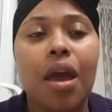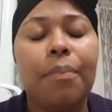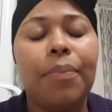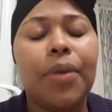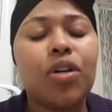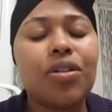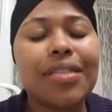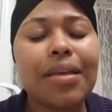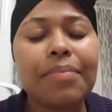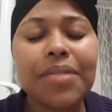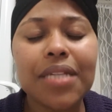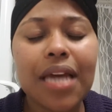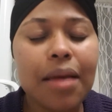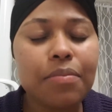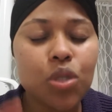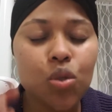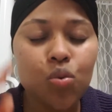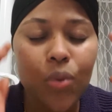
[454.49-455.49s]
Because
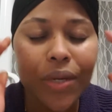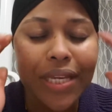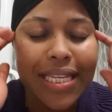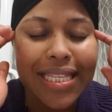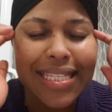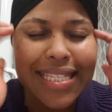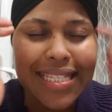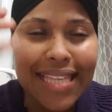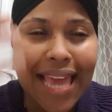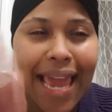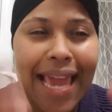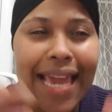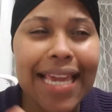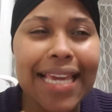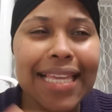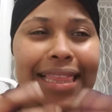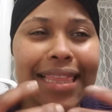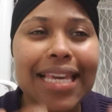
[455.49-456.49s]
sometimes we
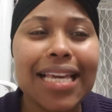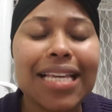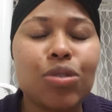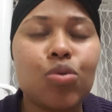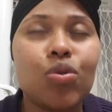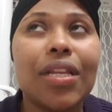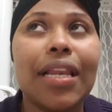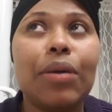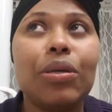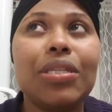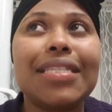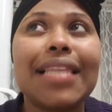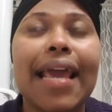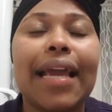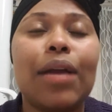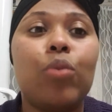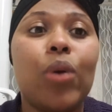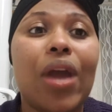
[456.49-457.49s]
say things, it's
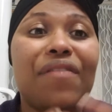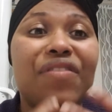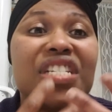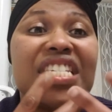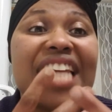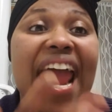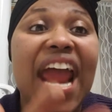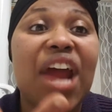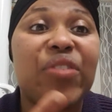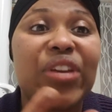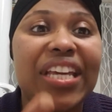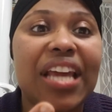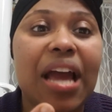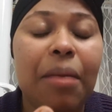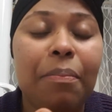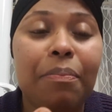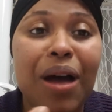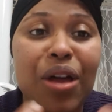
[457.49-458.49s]
like we have a
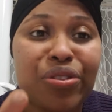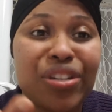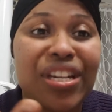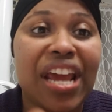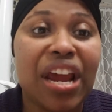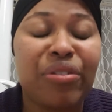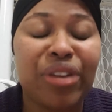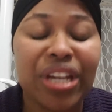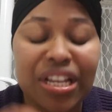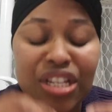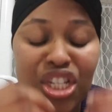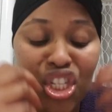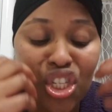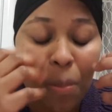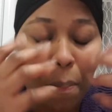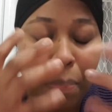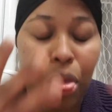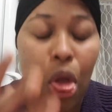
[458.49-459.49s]
diarrhea, mouth diarrhea,
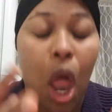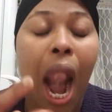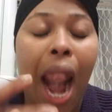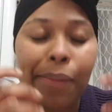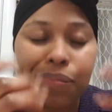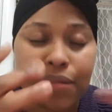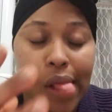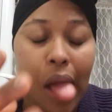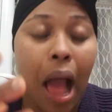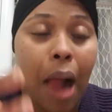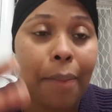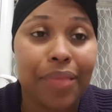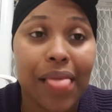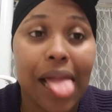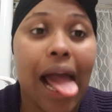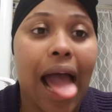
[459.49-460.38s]
just blah, blah, blah.